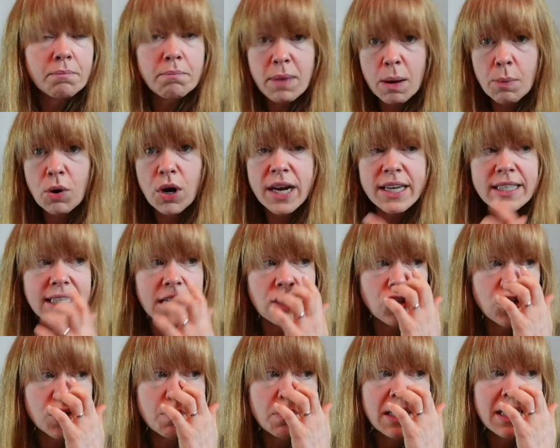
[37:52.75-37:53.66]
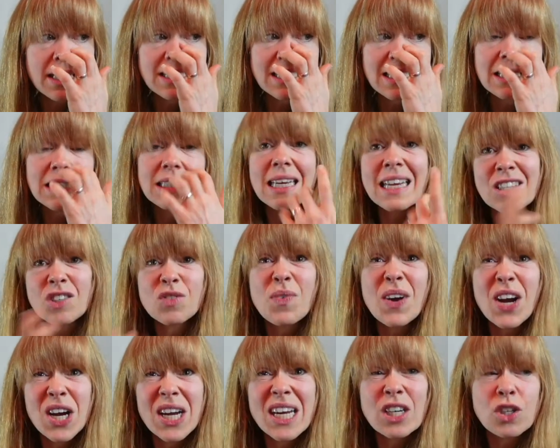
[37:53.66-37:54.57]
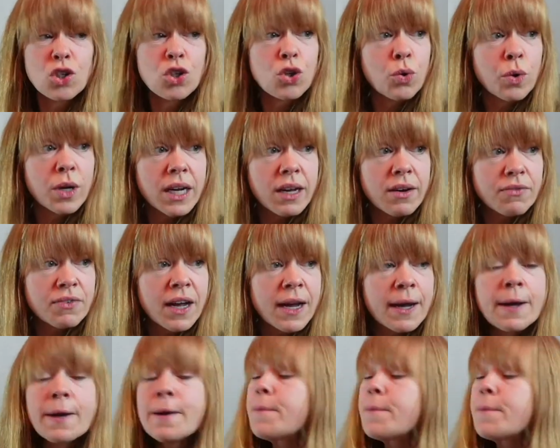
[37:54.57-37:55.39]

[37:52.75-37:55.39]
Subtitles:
memorization, because it's very intuitive.